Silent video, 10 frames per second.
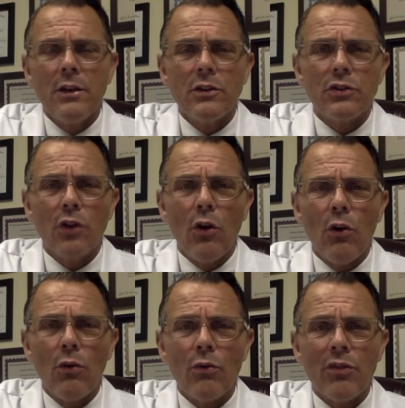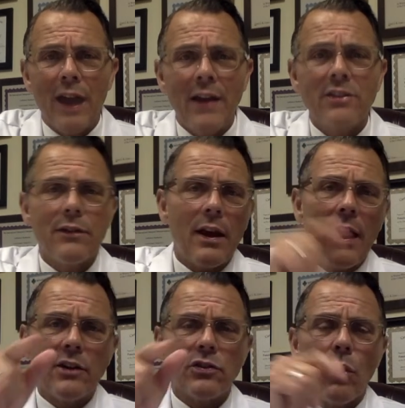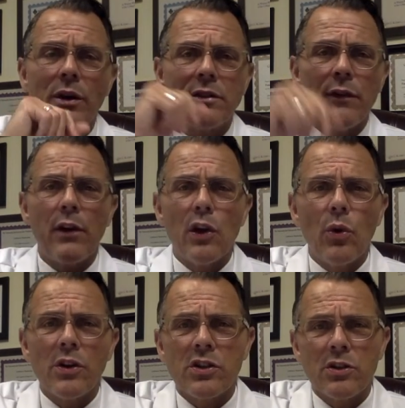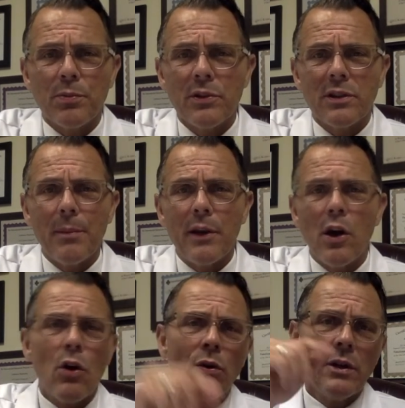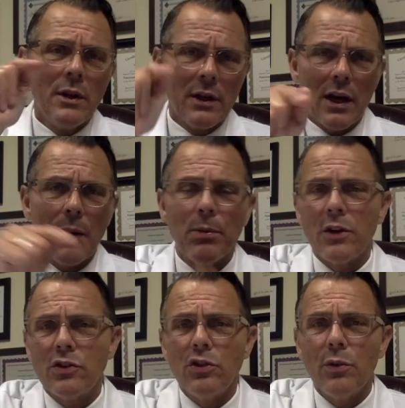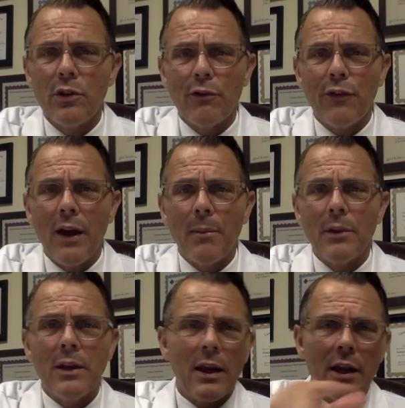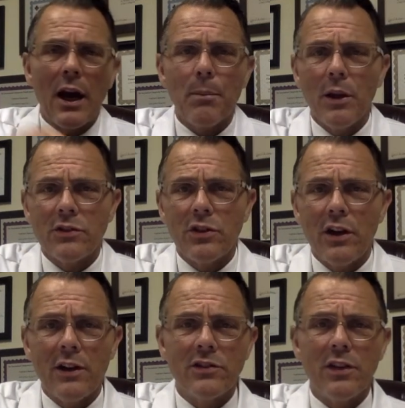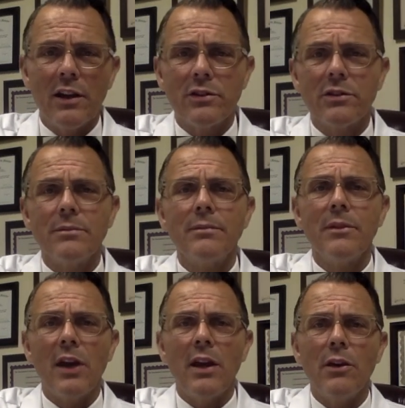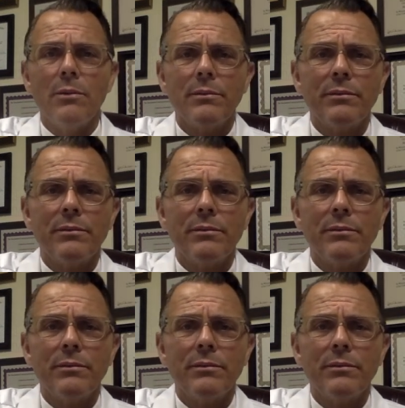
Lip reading: So thanks. As always, if you have any questions, please let me know. God bless you and your family, and God bless the United States. Thank you.